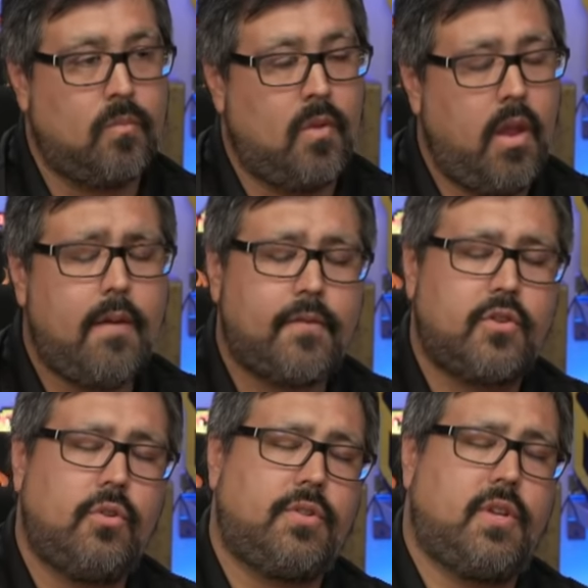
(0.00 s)
Yeah, for
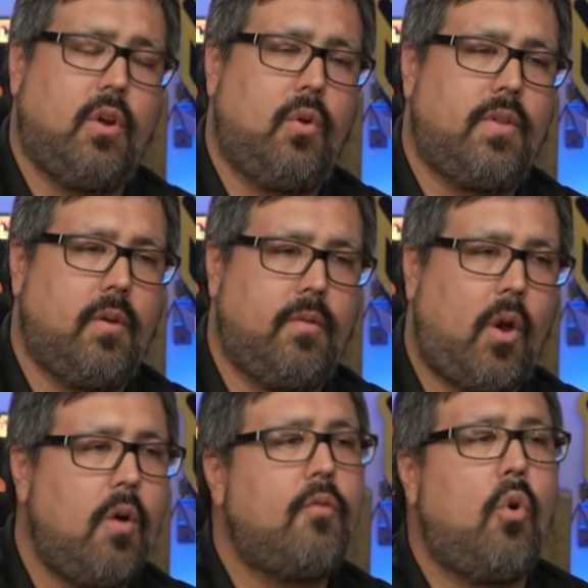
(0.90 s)
sure. So the,
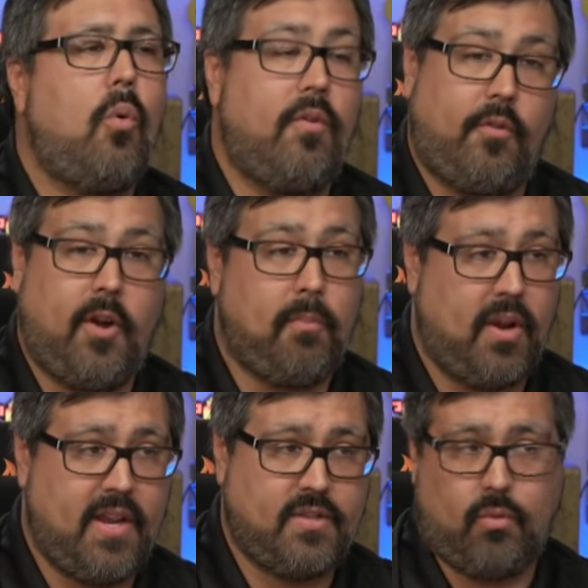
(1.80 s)
overall, we're very
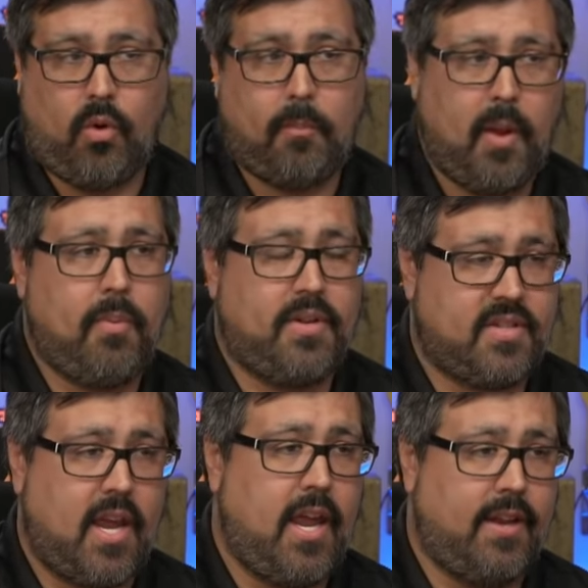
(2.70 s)
pleased with what people are
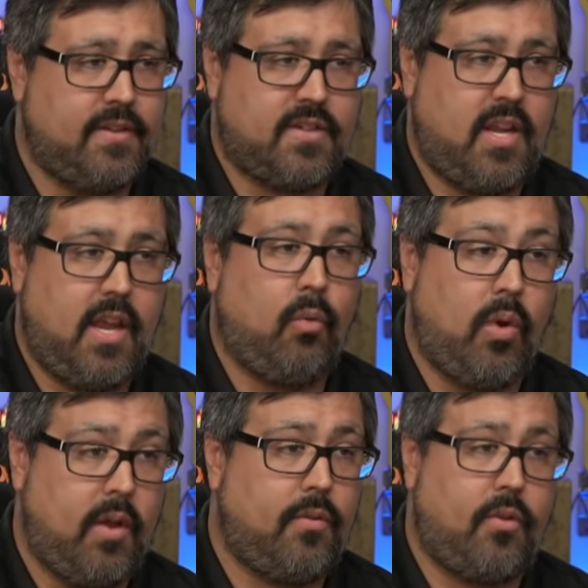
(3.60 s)
saying and seeing
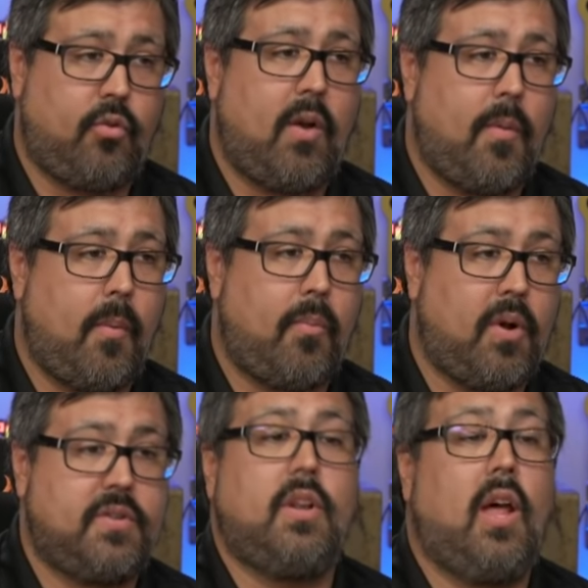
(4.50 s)
with the Threadripper
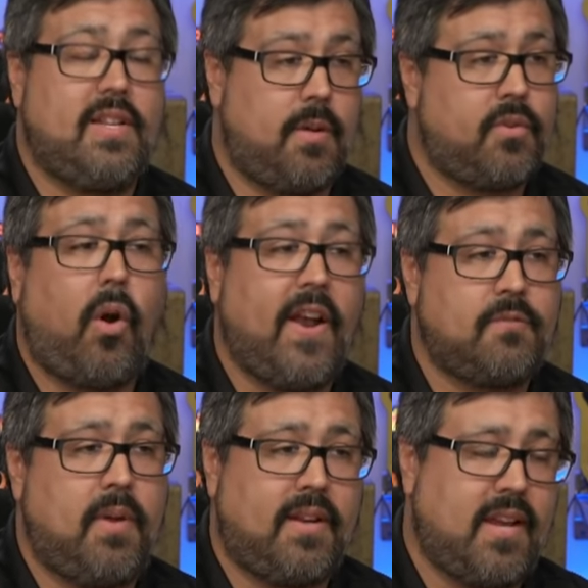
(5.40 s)
process. It lines up to our
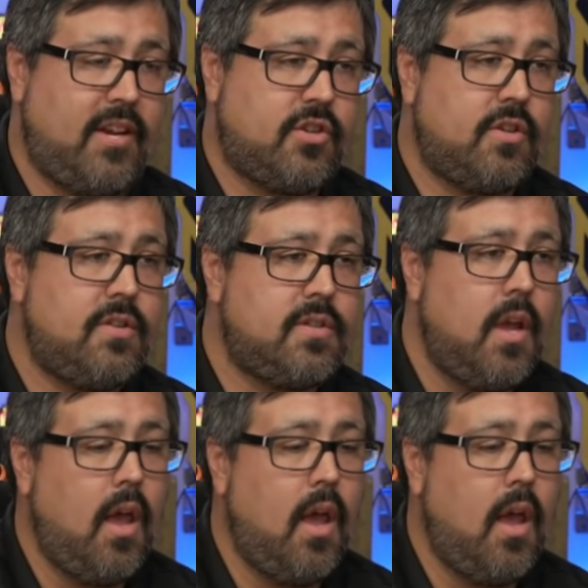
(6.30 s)
expectations.